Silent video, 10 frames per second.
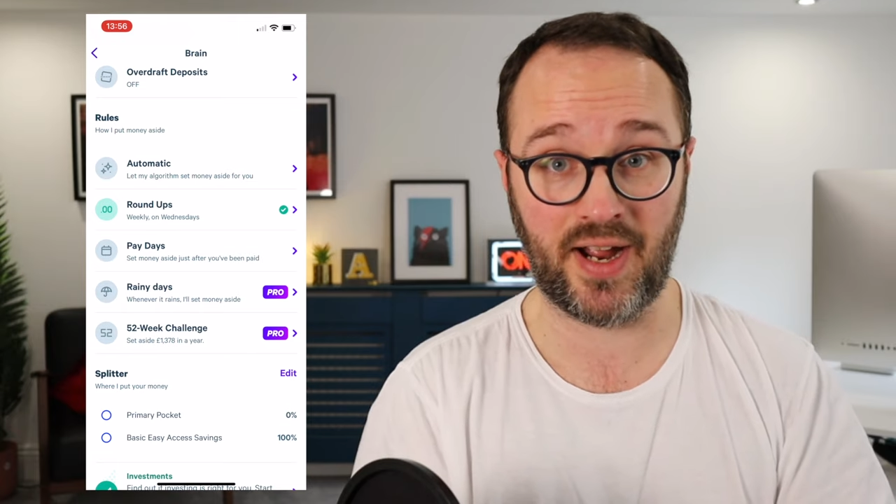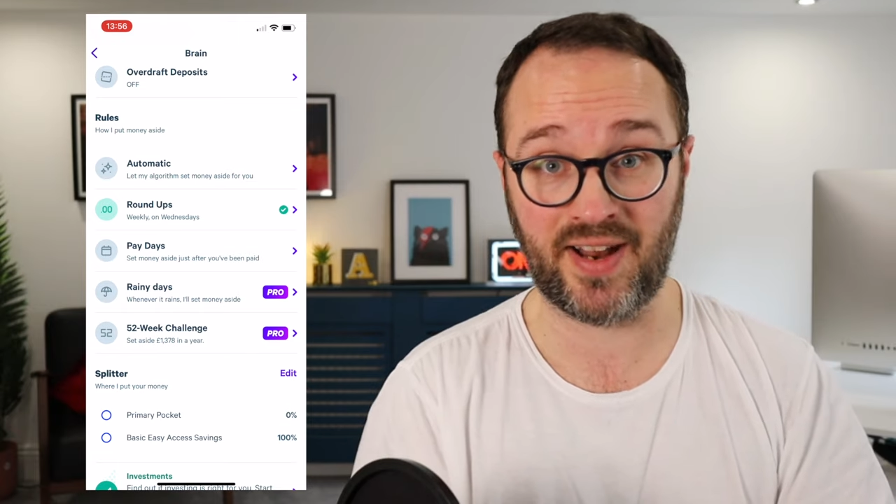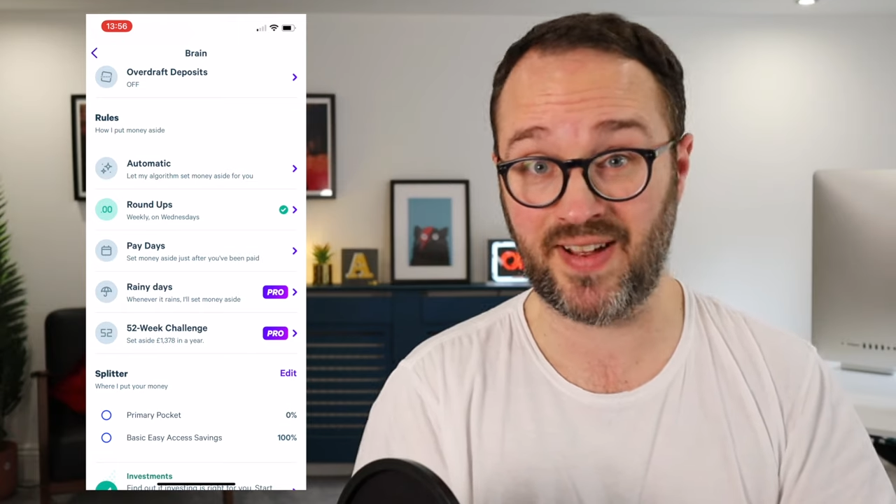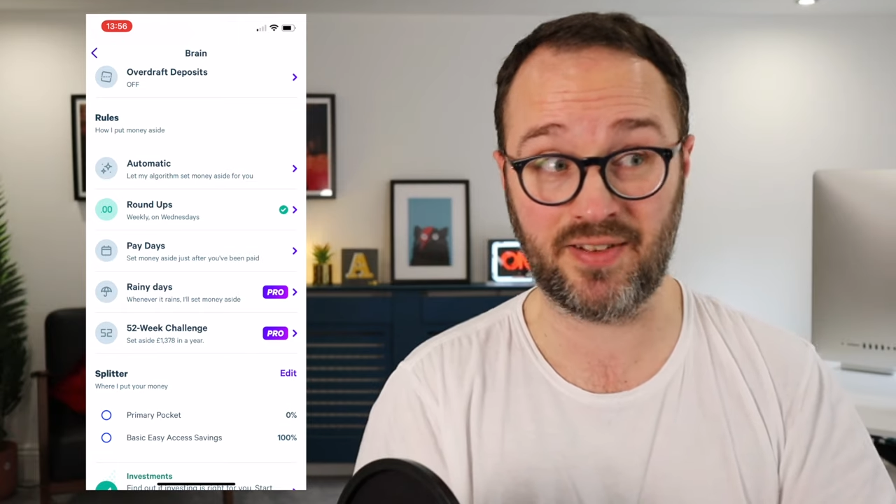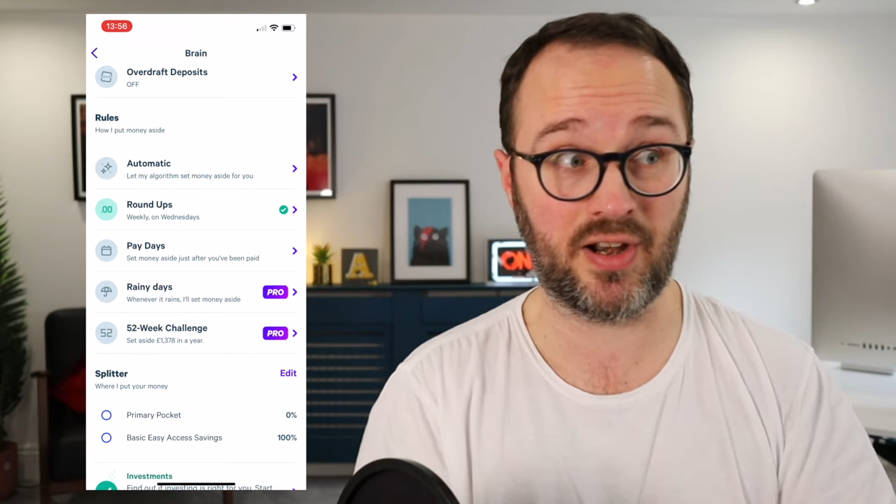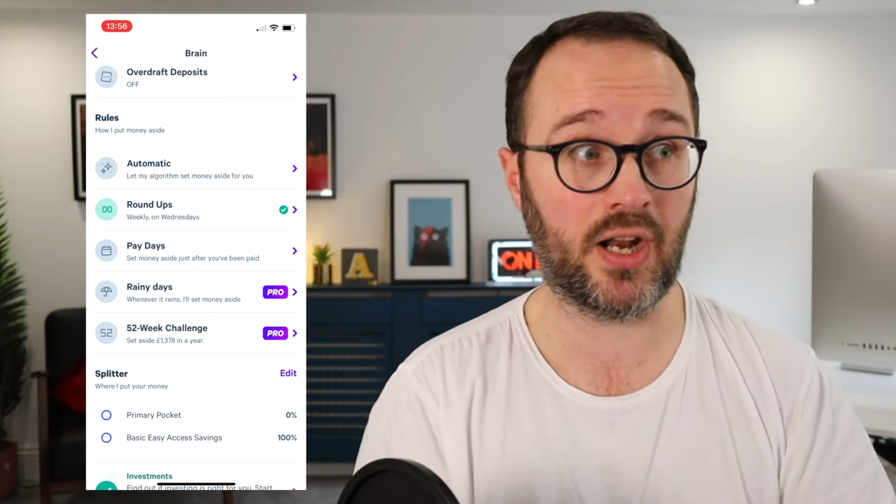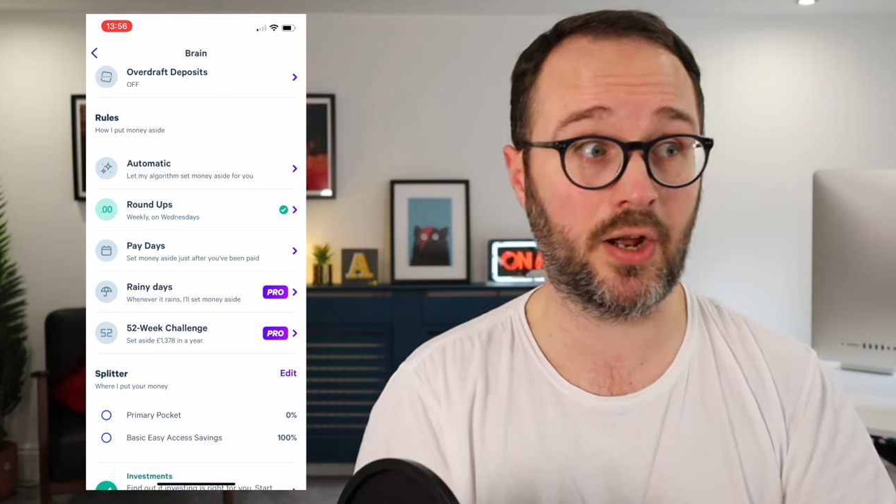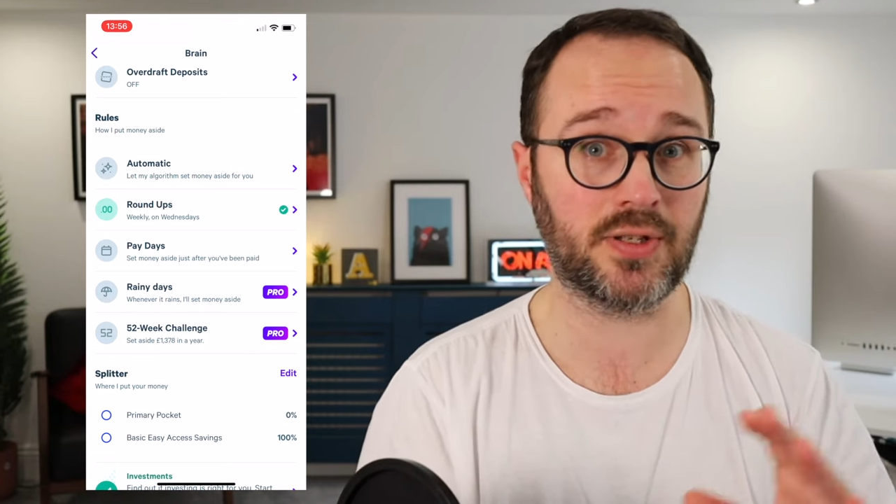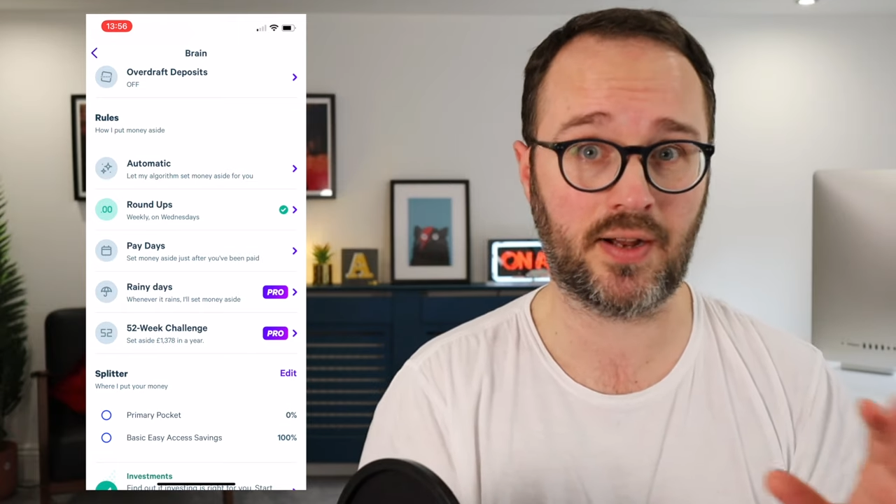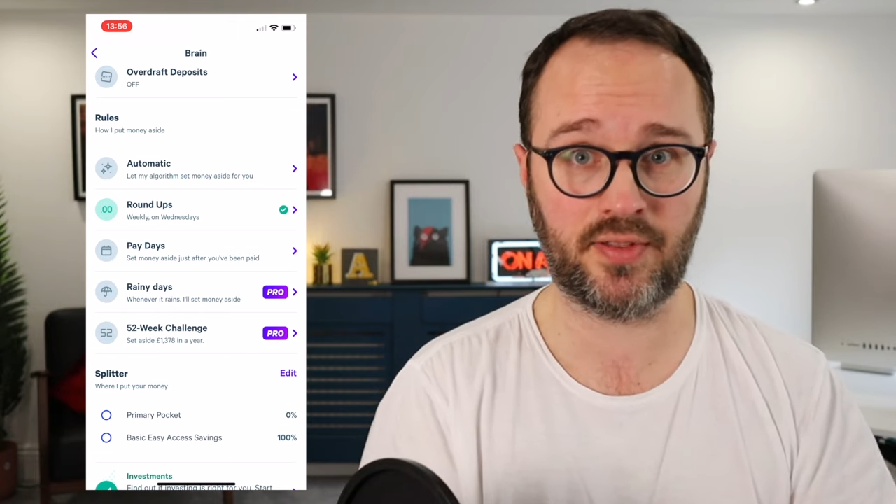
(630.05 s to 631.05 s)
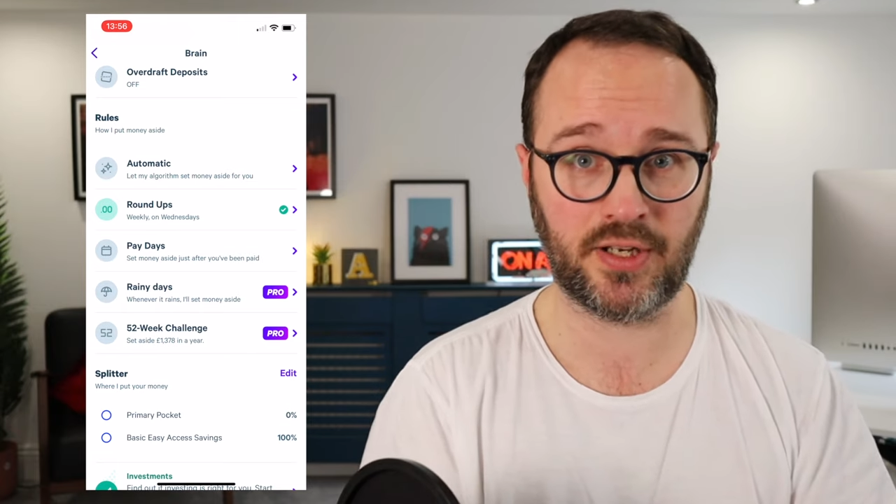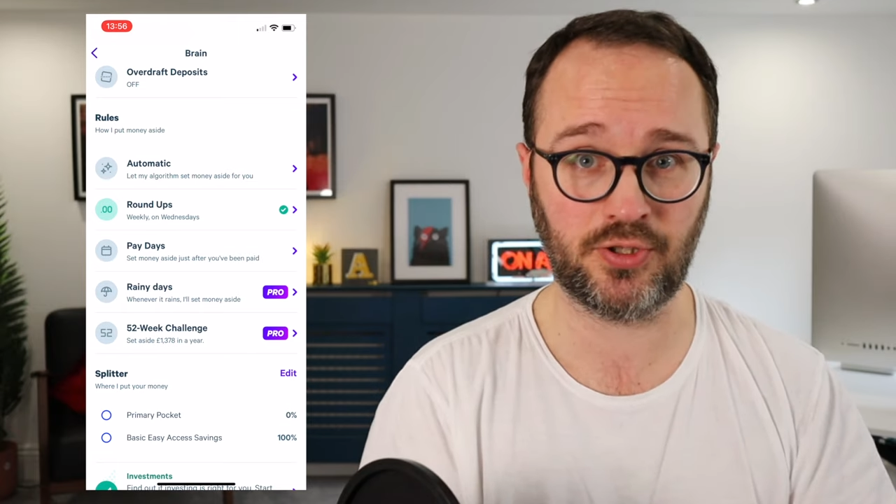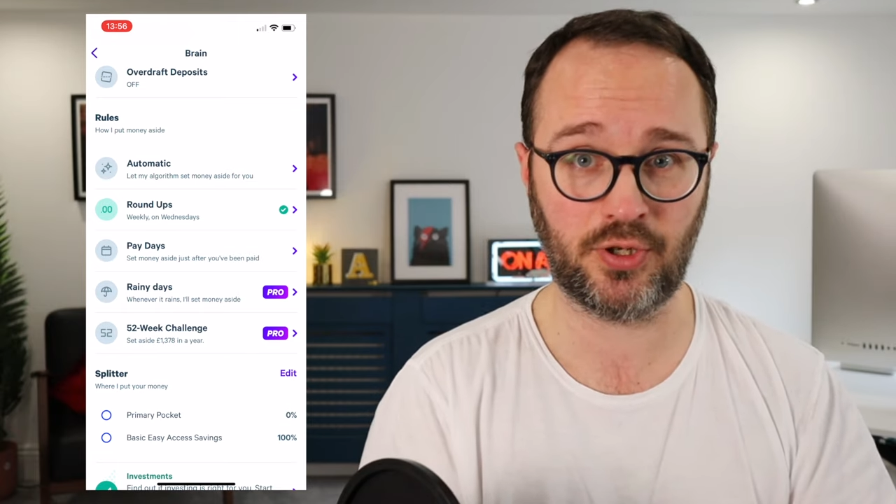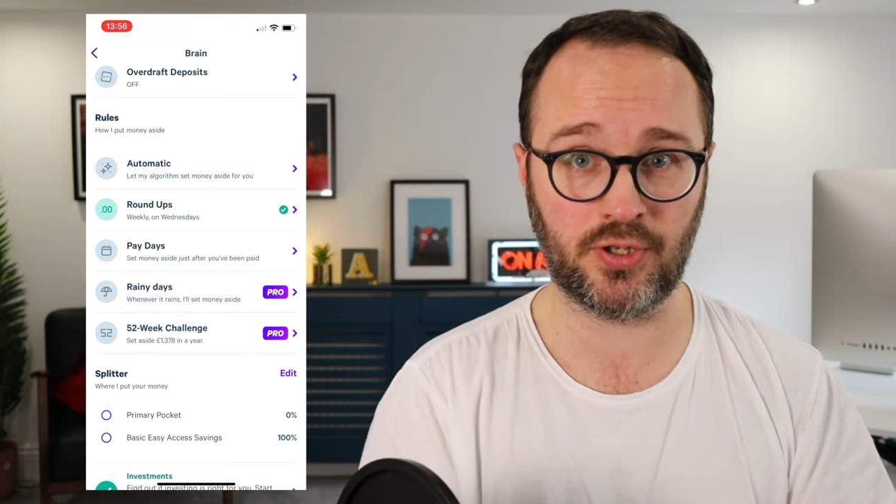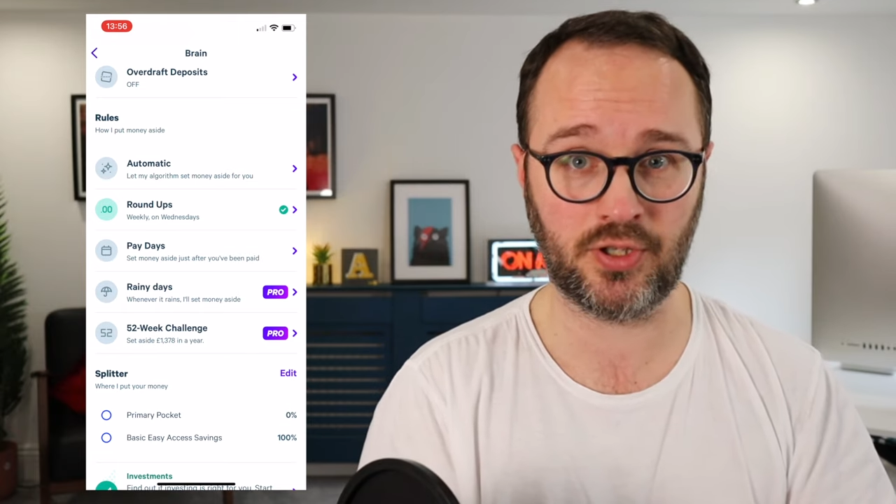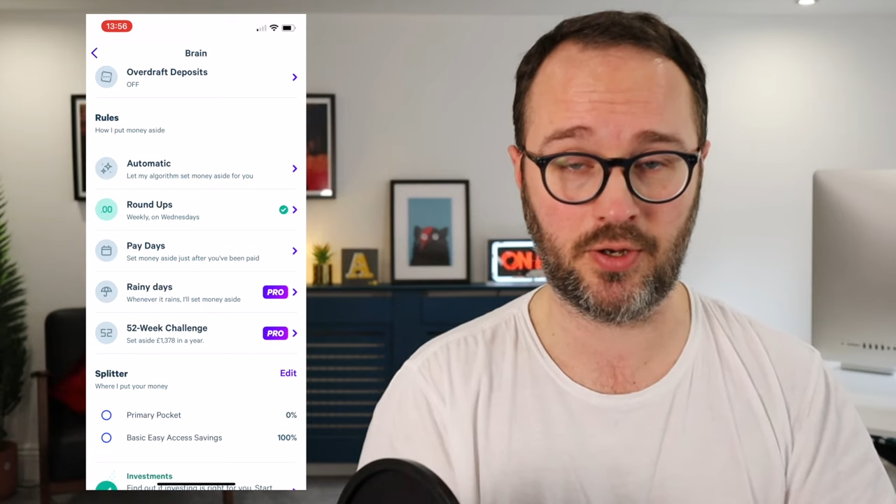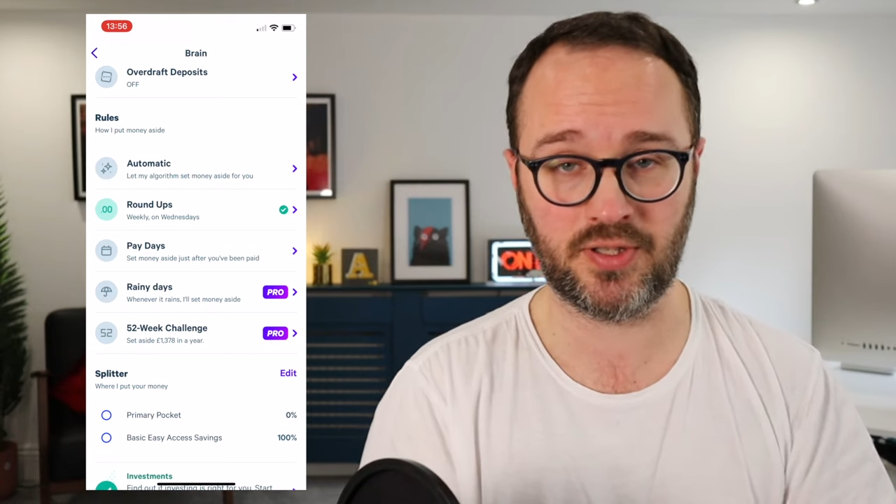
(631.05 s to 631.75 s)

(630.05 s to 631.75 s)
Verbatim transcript: And in fact, there are loads of other things you can do.